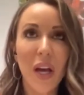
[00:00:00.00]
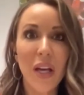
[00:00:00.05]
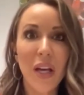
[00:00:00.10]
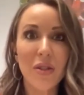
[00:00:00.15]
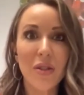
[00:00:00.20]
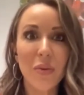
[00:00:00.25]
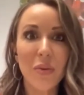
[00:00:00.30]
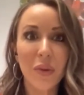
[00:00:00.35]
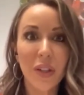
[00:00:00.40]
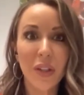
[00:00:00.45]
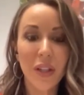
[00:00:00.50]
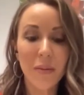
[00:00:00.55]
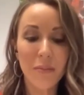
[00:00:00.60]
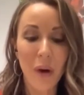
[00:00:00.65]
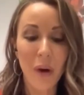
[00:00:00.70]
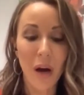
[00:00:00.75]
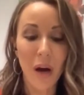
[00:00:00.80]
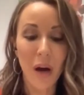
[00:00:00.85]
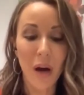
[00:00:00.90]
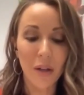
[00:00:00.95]
it's a really
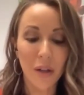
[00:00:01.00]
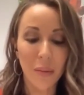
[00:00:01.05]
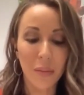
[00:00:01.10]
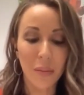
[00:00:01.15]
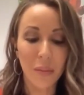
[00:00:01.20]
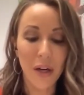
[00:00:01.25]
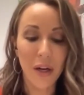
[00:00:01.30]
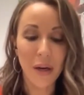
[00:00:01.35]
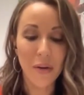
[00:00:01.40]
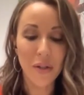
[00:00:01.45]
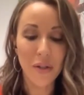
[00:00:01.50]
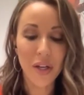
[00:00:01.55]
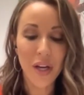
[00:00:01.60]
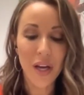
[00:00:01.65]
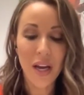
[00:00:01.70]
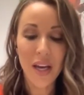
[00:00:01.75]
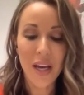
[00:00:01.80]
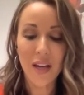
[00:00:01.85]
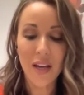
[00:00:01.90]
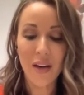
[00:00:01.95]
modern approach.
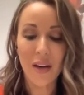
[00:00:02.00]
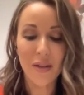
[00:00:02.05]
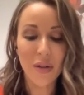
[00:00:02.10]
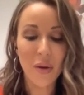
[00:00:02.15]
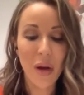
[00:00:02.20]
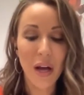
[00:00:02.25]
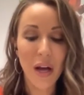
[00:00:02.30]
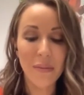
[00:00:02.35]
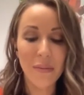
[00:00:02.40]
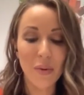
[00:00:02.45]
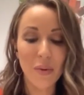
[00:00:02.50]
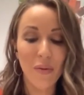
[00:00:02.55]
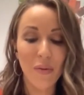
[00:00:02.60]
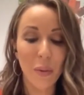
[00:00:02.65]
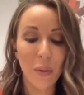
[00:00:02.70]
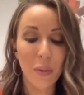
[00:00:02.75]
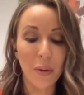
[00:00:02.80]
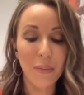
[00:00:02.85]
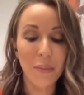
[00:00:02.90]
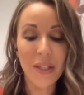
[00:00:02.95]
He also helps with
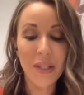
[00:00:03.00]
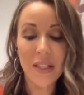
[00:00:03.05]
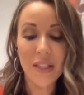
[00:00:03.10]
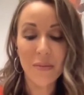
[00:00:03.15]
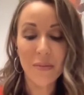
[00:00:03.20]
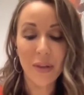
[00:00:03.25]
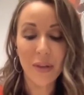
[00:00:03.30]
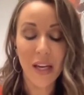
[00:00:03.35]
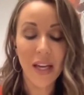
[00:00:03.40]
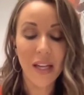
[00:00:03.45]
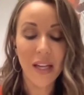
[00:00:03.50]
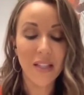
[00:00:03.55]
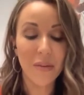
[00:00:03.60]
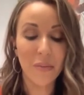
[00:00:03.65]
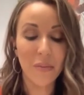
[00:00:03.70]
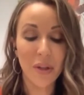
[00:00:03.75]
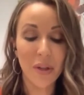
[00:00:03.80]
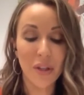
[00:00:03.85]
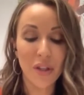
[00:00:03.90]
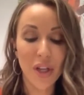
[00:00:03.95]
formal business plans
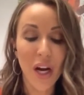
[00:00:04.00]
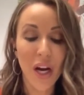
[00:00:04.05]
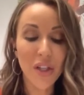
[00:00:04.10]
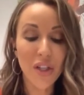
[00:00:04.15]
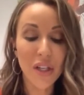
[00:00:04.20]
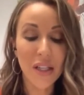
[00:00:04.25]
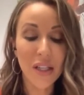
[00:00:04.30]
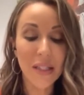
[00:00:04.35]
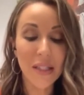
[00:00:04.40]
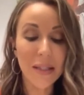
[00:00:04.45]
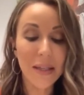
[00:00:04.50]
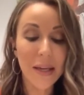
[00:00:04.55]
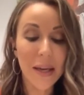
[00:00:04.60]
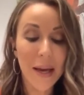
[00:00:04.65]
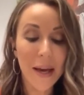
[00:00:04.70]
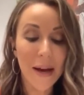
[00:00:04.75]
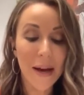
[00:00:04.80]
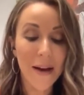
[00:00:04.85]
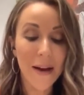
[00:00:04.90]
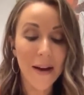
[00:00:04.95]
and projections.
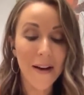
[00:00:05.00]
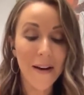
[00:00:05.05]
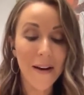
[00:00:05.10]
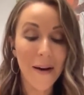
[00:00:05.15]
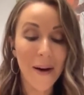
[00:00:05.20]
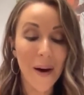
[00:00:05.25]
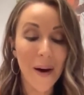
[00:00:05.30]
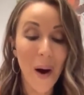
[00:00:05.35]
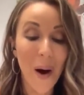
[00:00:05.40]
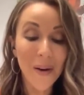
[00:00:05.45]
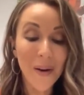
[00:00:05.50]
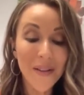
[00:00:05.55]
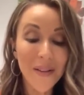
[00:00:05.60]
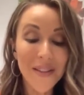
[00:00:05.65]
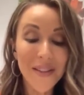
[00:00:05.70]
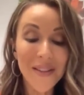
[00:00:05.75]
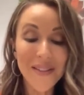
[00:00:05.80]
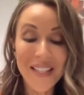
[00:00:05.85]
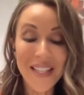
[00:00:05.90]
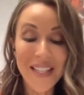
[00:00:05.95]

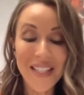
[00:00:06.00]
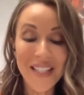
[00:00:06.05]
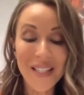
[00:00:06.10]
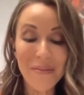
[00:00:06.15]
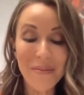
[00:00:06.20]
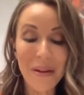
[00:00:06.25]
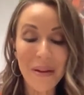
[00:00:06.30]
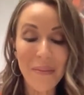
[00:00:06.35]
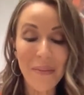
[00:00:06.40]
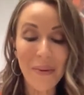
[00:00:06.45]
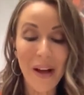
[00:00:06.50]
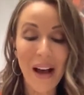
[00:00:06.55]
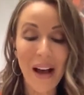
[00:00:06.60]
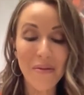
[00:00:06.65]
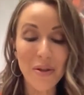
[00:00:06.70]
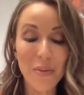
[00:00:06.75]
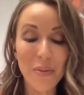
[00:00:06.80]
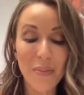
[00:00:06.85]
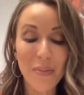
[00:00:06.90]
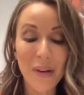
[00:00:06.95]
Also teaches people how
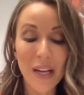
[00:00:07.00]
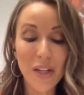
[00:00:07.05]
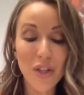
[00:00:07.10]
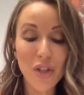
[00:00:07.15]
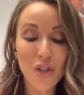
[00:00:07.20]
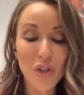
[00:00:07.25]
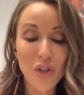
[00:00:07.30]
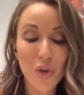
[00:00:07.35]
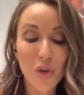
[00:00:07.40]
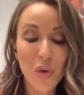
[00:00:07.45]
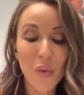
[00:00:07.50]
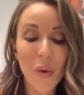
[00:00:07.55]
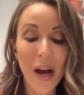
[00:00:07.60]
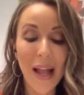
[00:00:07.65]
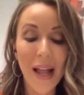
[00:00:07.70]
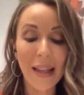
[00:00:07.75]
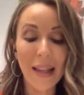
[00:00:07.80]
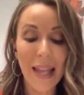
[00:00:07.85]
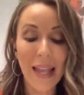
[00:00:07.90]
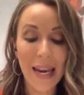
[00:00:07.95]
to pitch to
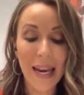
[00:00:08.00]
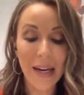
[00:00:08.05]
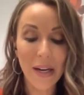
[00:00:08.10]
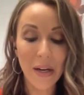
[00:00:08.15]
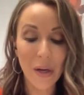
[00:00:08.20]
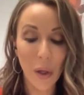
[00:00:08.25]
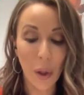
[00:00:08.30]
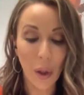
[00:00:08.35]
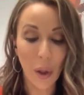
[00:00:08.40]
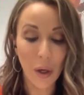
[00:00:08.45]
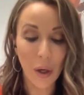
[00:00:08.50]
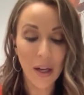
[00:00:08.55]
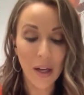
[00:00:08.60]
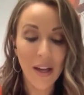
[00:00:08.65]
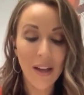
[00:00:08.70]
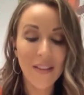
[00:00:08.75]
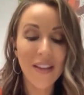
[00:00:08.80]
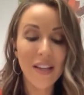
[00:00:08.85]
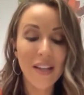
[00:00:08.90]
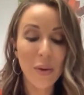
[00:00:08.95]
a lender.
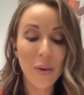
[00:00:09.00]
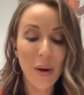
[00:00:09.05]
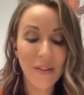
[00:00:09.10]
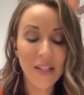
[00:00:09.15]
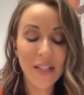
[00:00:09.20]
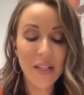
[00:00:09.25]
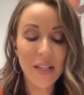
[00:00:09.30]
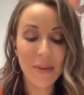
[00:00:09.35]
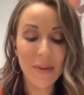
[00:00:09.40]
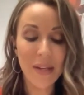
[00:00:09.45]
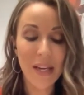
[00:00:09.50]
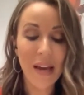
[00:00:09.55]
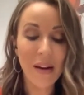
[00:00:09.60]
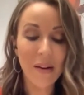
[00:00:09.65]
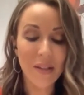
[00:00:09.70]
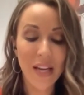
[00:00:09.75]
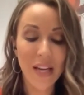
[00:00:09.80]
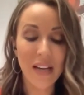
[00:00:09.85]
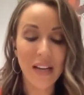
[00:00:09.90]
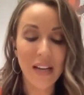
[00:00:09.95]
They do have a CPA
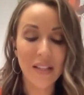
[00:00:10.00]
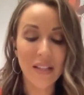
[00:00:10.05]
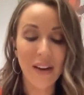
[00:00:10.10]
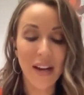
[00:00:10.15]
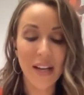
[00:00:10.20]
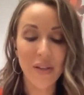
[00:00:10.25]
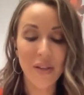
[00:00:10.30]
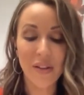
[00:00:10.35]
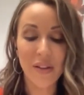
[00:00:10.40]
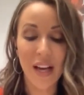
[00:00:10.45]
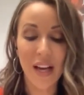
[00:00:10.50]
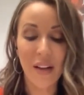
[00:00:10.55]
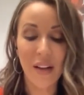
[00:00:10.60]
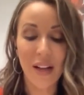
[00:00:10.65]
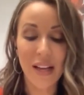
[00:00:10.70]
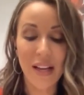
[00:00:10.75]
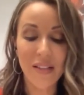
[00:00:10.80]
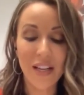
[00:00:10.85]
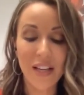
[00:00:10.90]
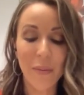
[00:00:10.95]
or tax advisor in that
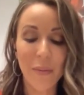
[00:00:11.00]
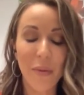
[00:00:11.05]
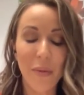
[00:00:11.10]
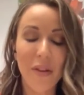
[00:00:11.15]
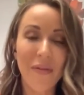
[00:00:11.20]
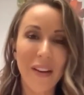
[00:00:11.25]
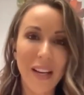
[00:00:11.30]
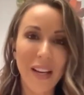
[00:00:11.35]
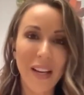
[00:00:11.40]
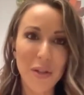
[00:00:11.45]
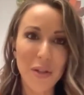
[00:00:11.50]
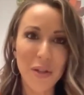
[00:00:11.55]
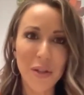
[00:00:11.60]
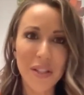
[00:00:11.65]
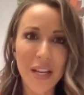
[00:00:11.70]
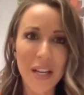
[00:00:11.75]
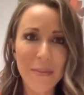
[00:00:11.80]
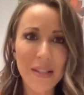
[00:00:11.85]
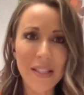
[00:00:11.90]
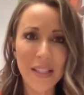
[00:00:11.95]
class to help with financial
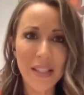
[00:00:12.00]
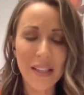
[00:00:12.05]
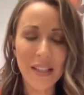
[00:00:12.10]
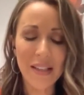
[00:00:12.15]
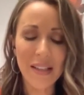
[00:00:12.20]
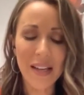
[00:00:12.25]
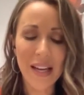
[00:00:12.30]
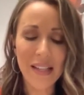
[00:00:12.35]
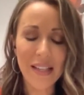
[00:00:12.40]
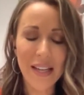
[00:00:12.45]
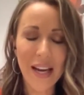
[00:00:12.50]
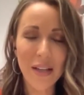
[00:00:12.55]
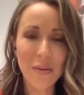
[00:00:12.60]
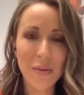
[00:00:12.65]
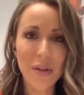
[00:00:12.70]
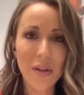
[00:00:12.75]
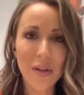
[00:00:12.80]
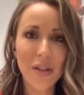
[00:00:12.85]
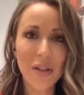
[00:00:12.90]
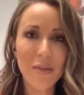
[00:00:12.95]
statements and tax
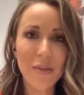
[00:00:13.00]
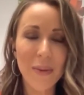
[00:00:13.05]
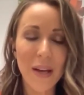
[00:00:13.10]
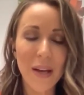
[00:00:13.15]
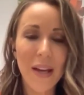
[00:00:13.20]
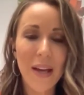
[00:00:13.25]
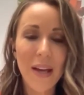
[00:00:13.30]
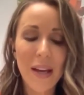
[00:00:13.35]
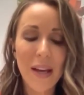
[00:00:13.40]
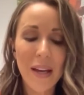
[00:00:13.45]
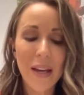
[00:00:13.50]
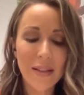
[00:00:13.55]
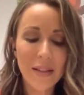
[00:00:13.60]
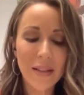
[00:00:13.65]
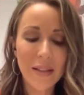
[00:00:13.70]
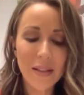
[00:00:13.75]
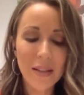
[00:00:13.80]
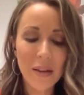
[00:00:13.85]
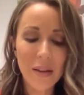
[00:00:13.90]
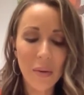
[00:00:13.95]
returns, but this
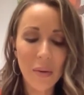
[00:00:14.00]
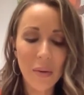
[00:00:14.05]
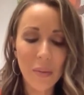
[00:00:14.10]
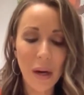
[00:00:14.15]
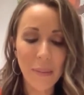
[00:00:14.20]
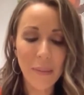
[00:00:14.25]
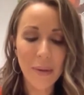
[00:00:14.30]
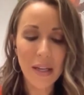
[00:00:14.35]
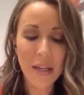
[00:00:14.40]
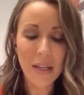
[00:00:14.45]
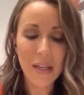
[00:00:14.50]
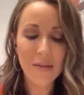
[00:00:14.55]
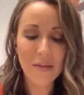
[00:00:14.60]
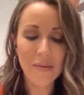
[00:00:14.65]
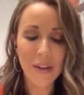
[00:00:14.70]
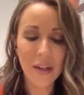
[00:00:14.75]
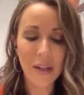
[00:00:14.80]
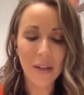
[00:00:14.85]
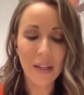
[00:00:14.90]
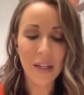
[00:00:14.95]
is a realm that he's
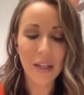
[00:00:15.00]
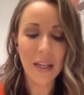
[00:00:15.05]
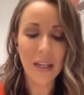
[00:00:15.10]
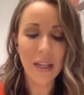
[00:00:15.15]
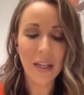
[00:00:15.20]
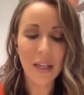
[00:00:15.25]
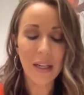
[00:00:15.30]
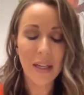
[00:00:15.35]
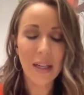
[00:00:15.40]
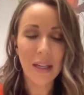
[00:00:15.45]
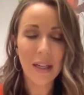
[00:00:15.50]
very